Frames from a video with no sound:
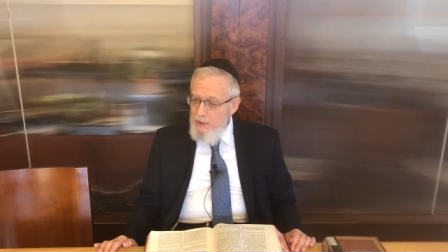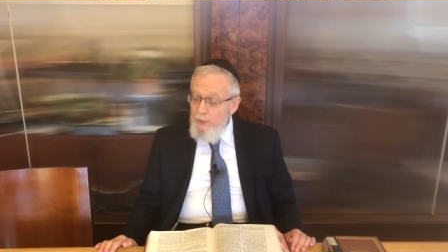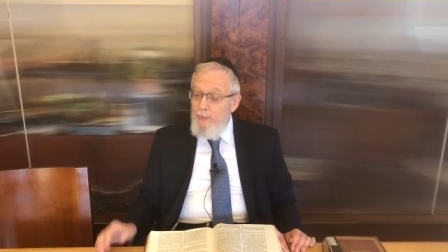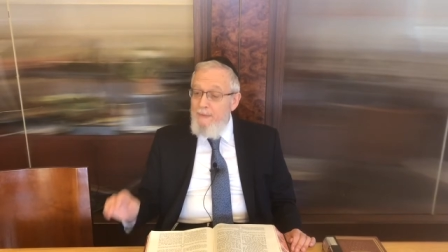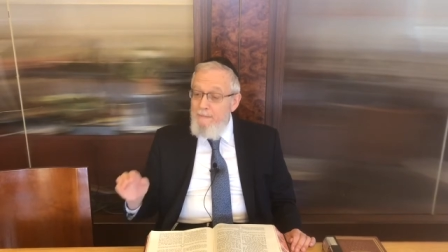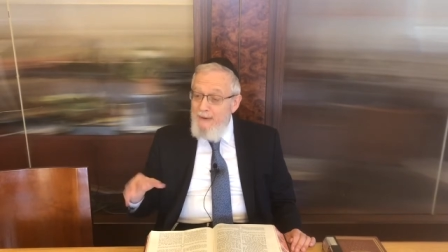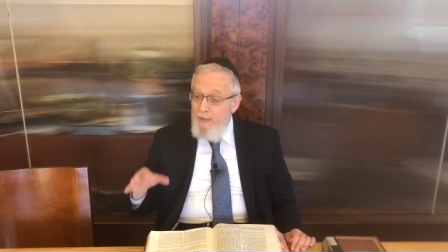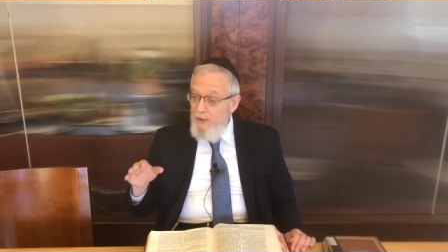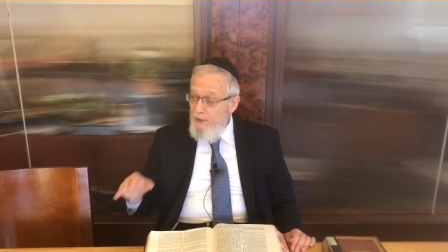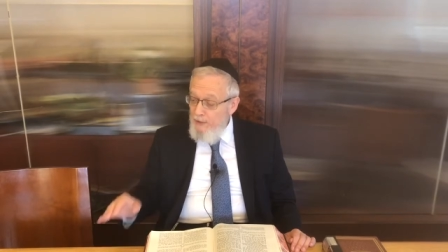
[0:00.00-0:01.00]
you will be
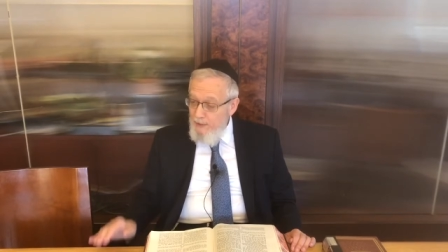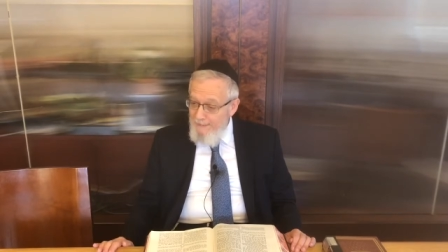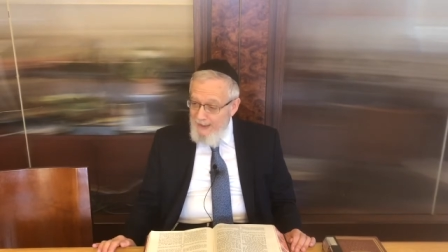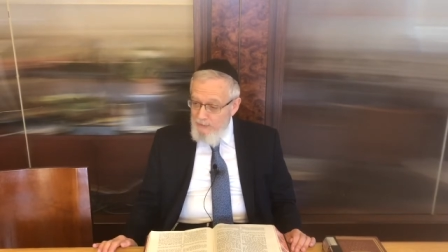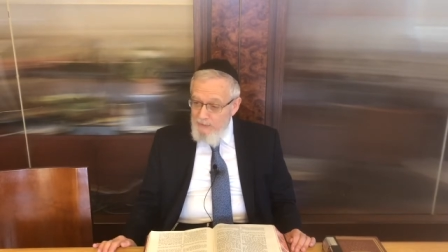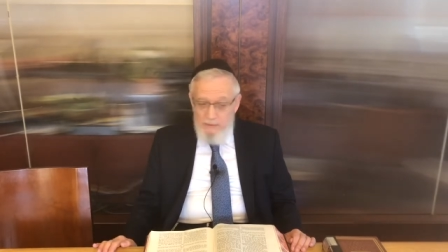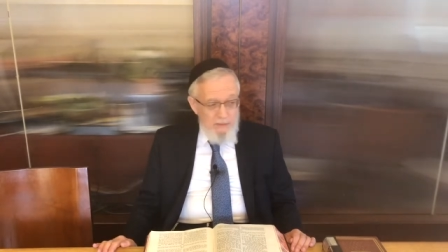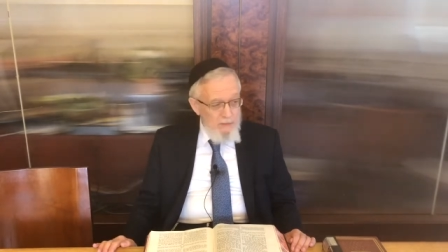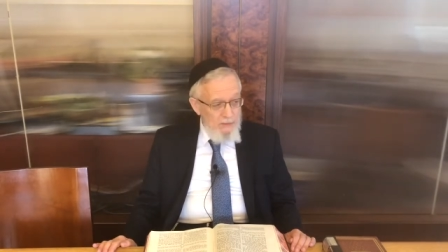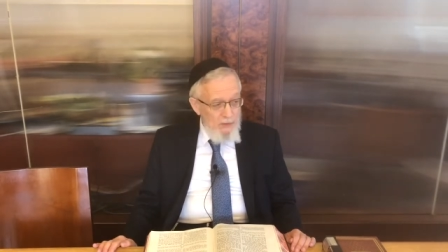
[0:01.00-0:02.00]
buried under the mountain,
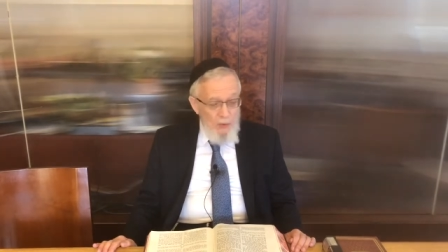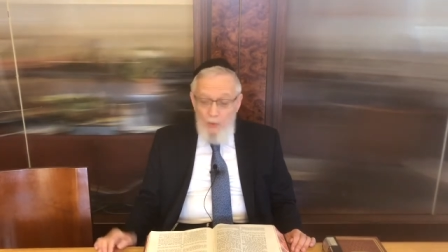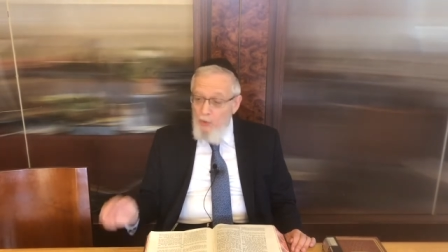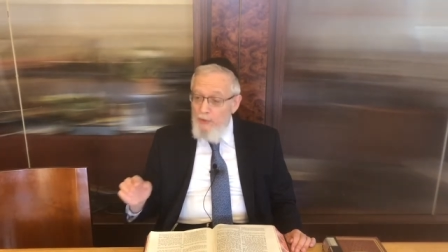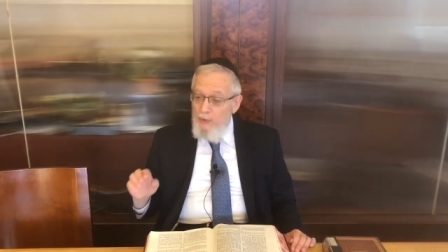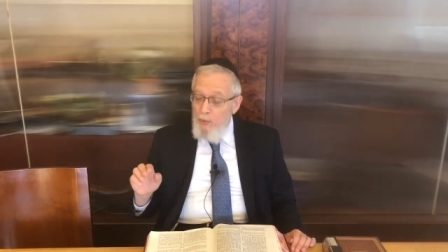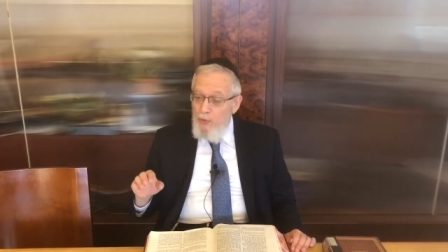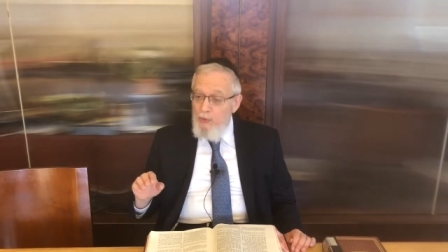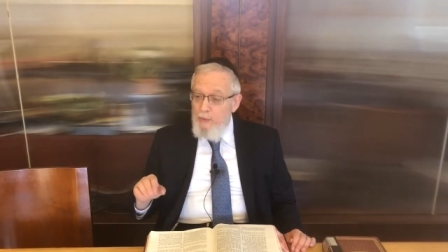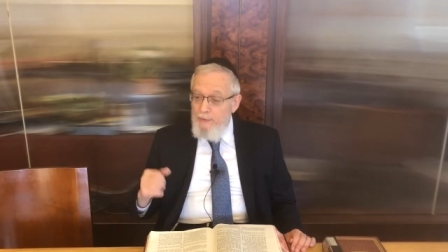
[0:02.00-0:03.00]
or the
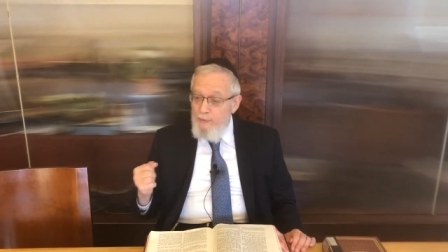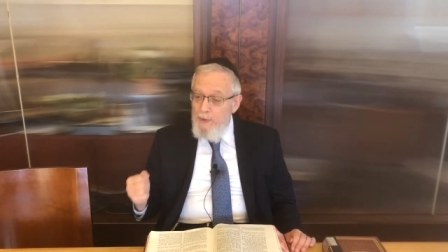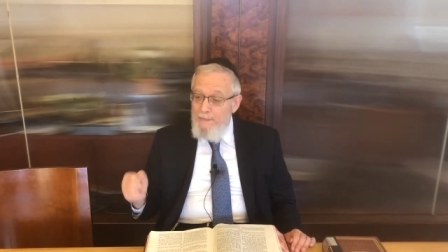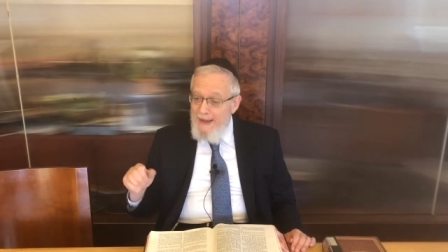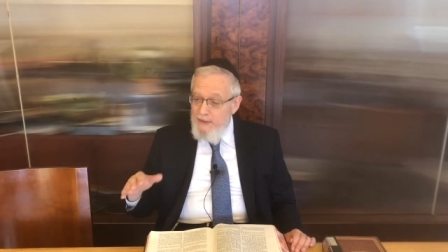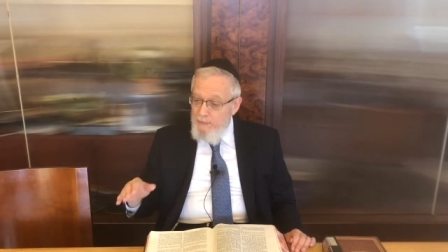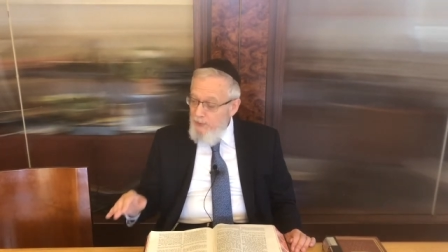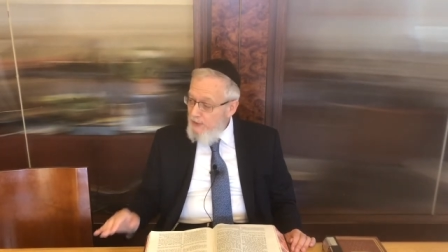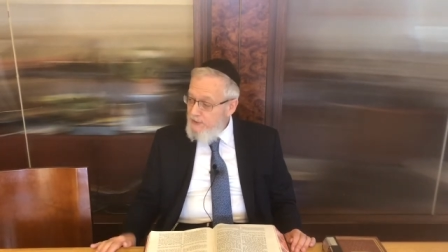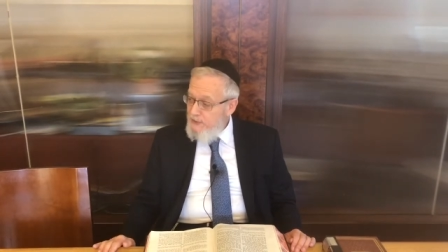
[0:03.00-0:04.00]
world will revert back to
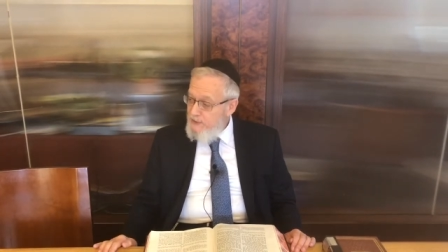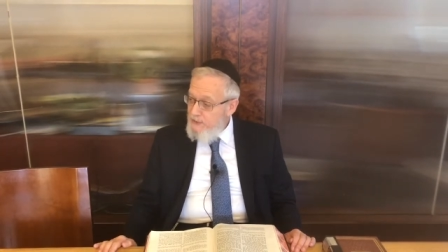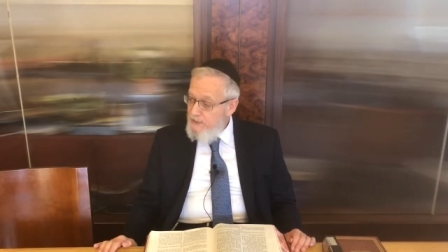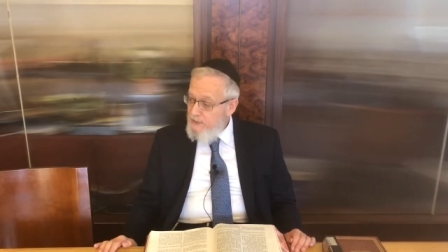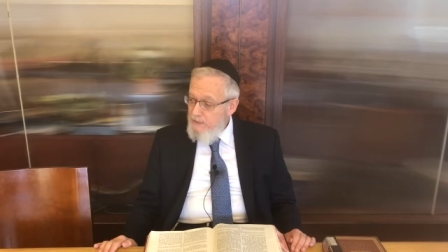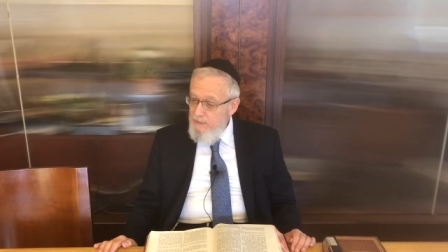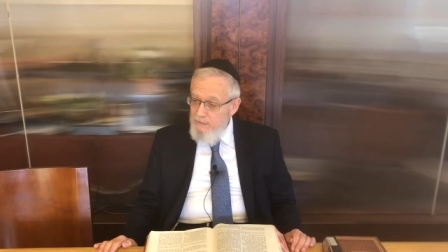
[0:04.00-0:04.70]
pre-existence.